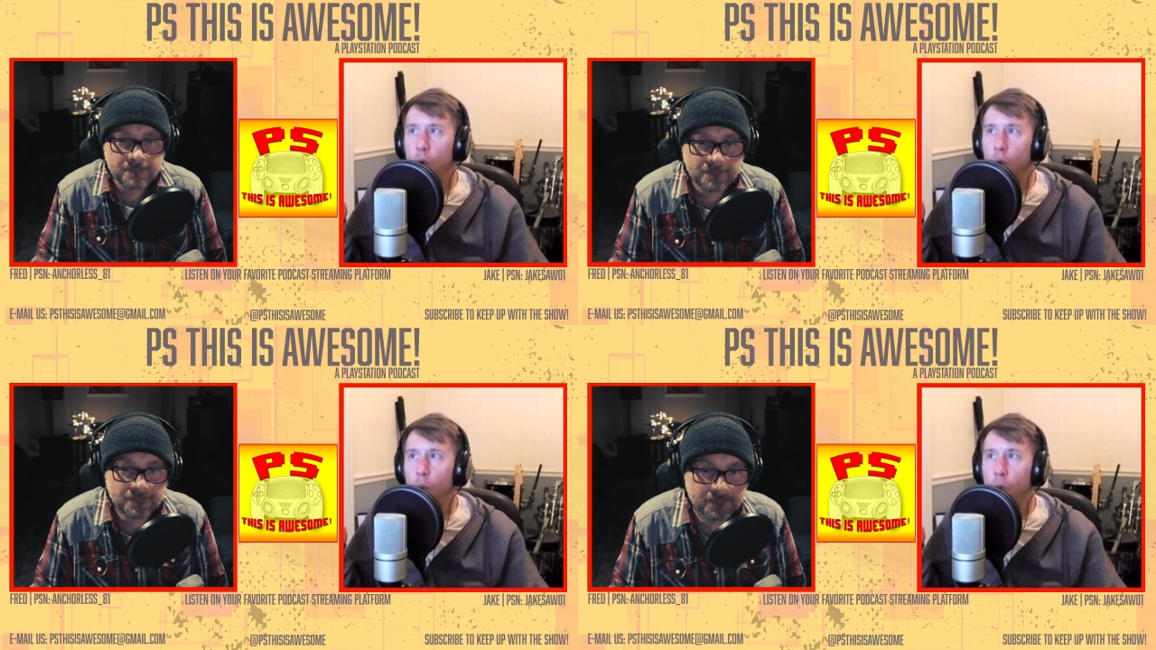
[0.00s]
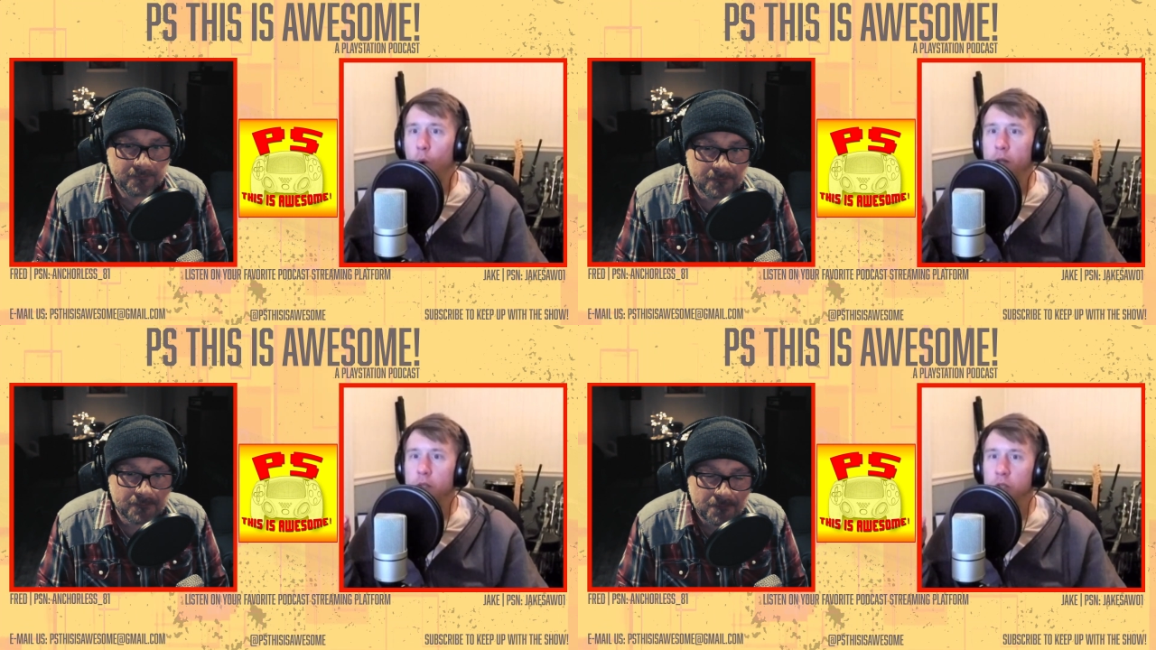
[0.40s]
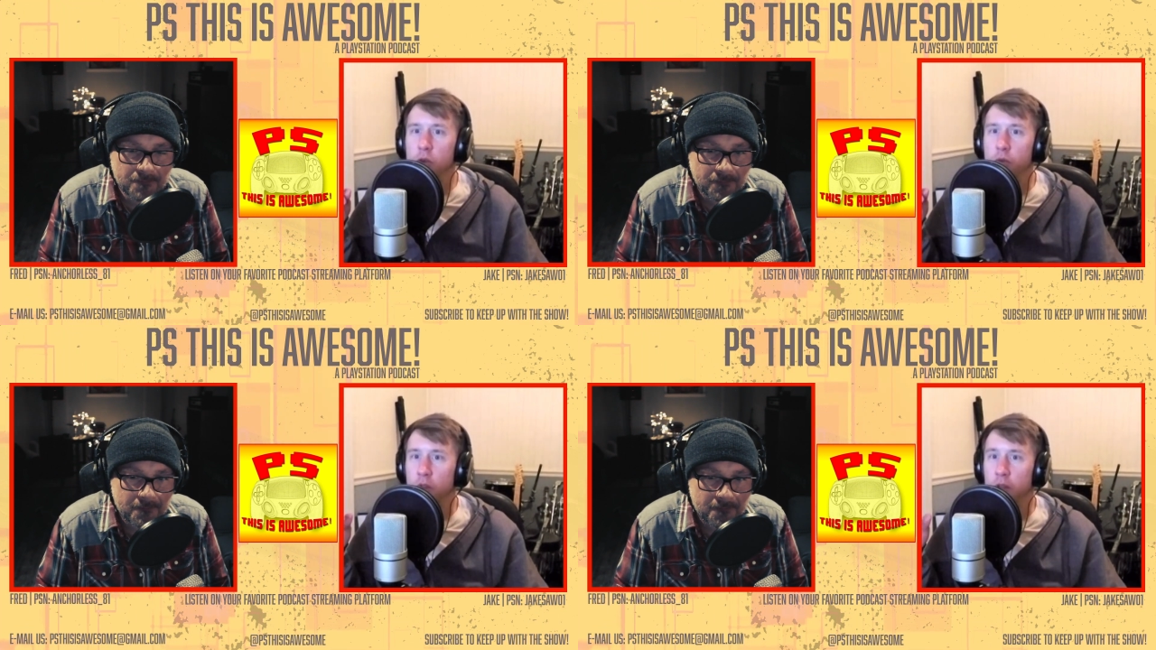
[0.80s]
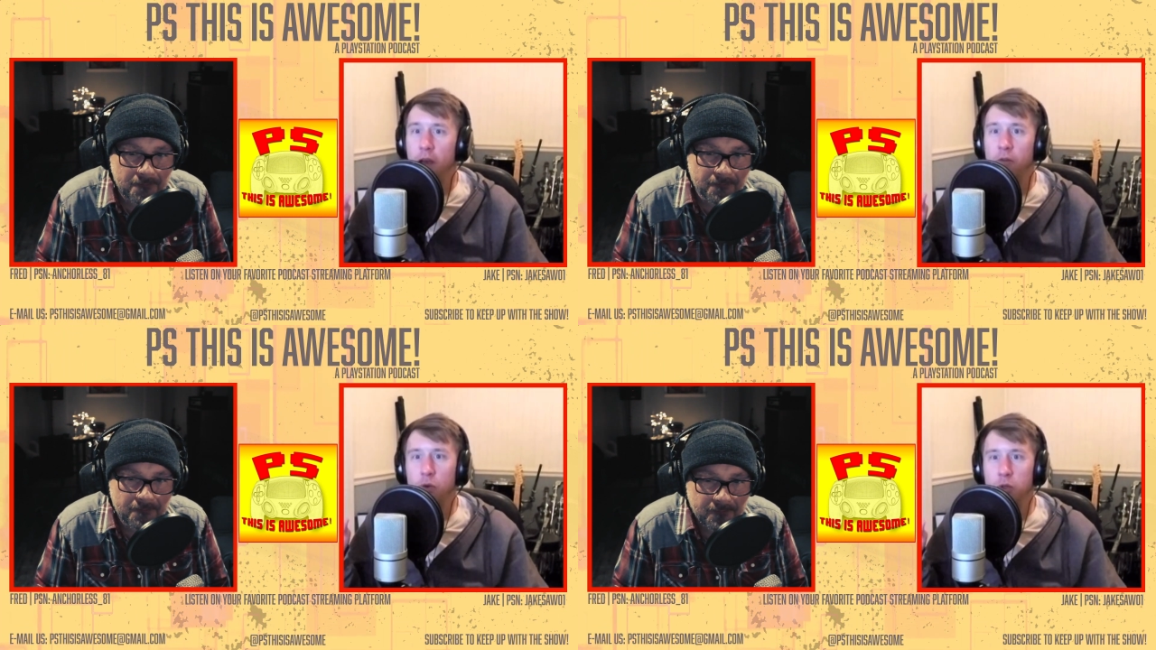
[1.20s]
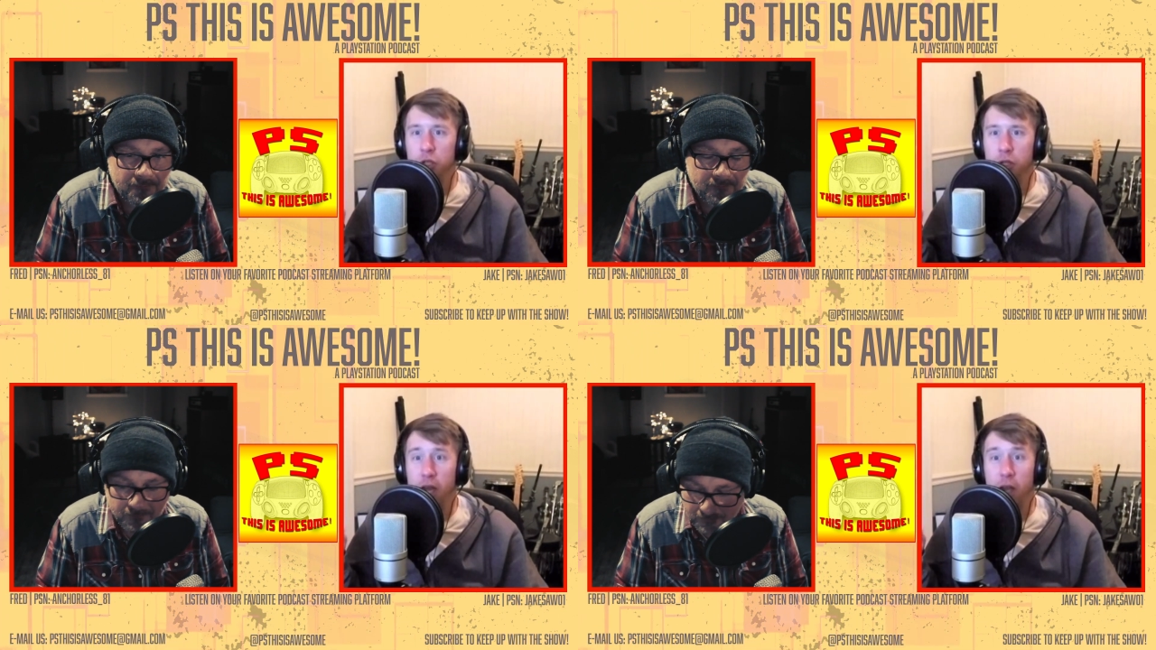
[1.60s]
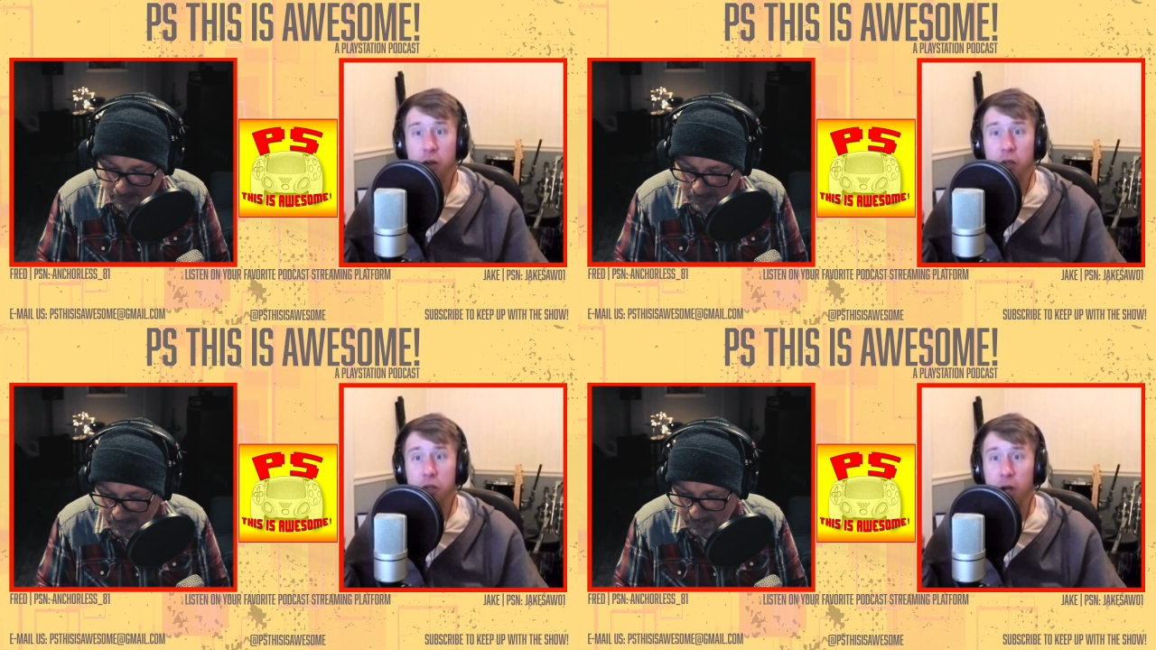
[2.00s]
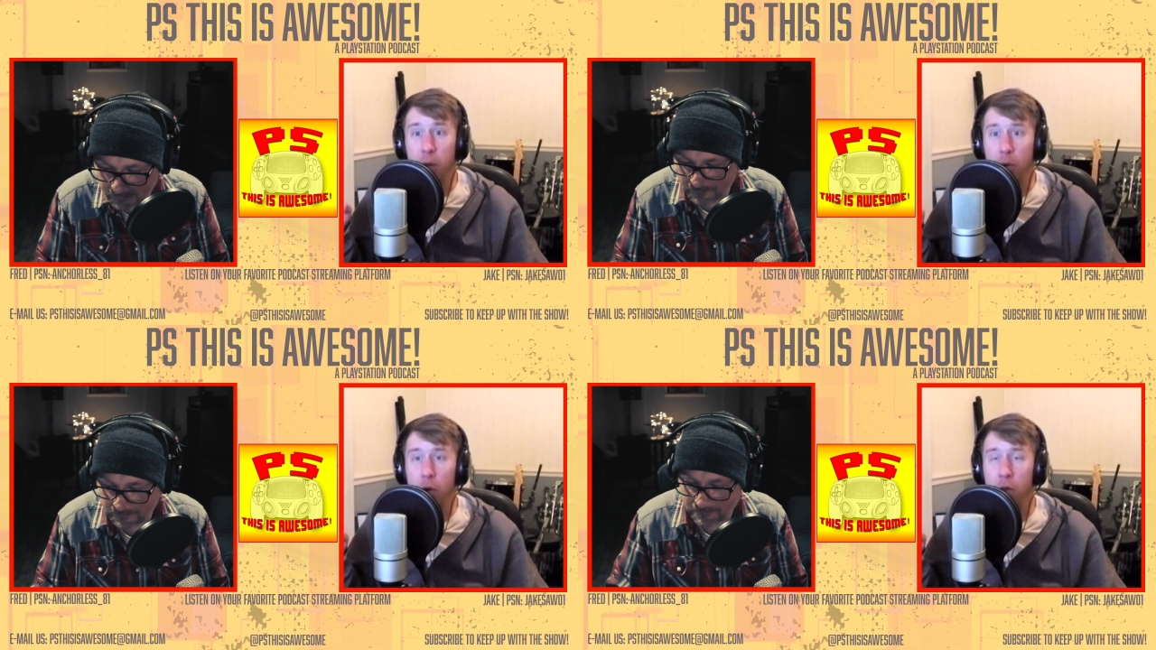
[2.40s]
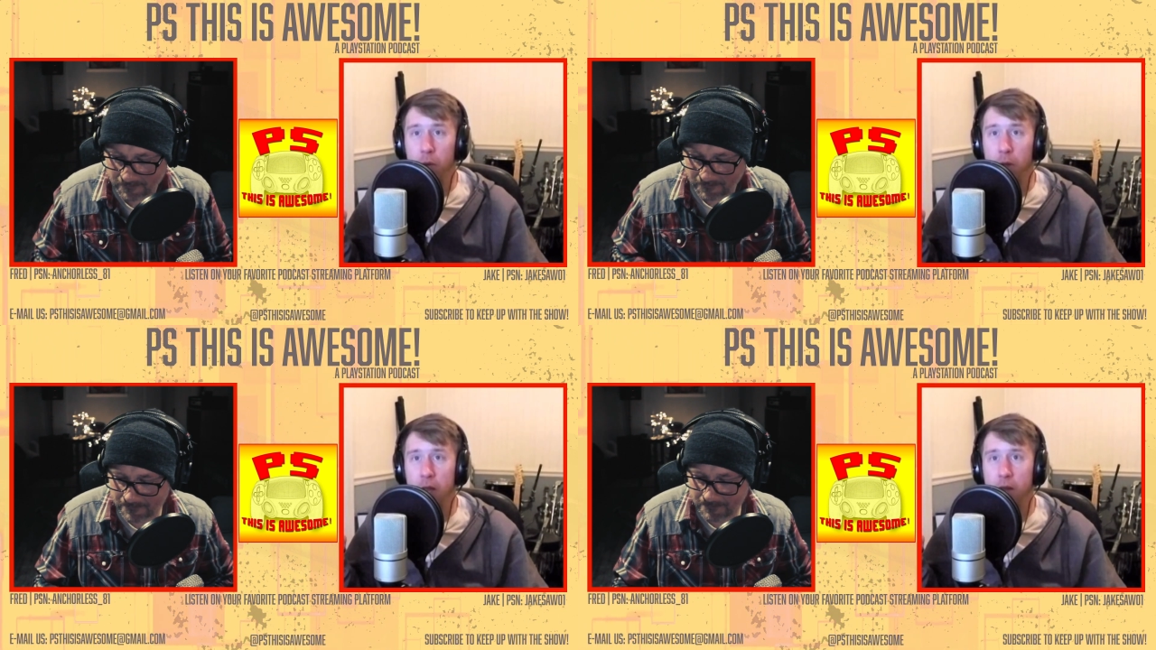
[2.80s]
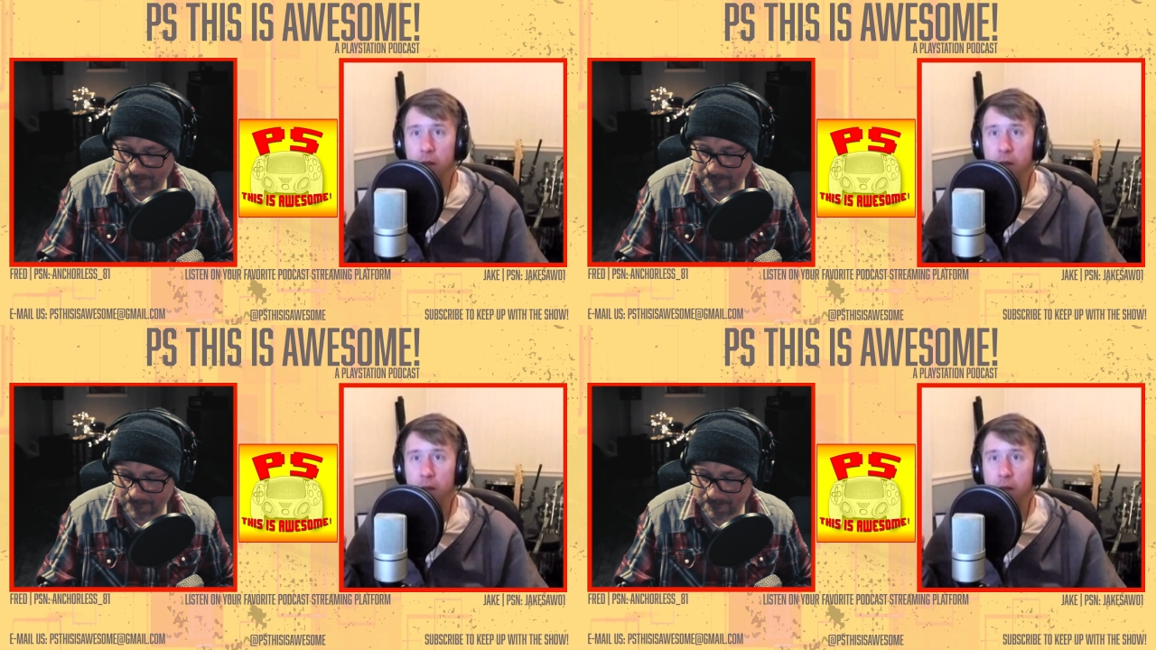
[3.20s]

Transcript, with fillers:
Speaker 1: once you've leveled your character up all the way,